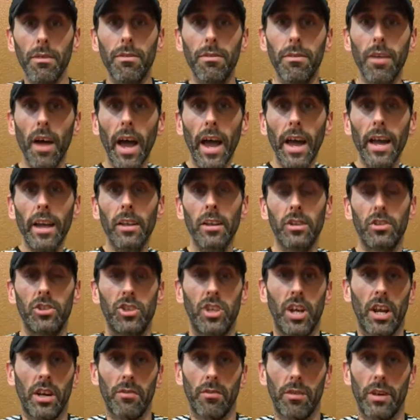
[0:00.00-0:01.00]
That
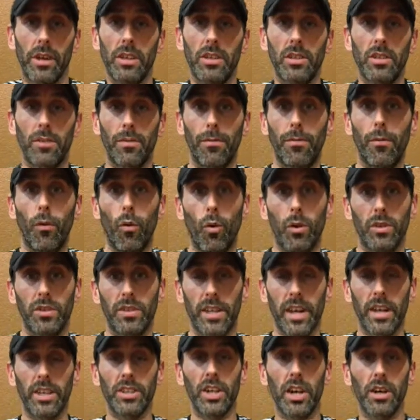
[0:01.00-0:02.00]
generates force,
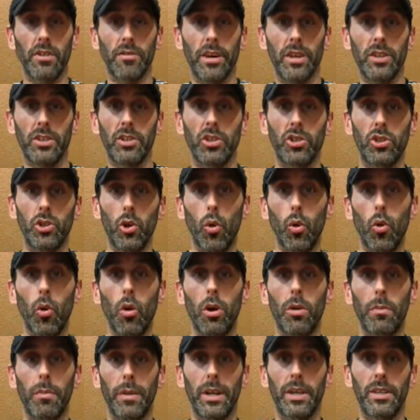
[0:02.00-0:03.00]
that generates
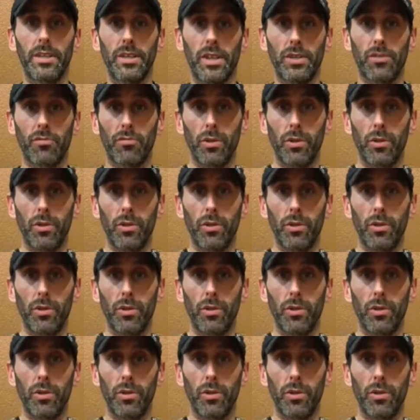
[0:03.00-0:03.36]
torque, because there's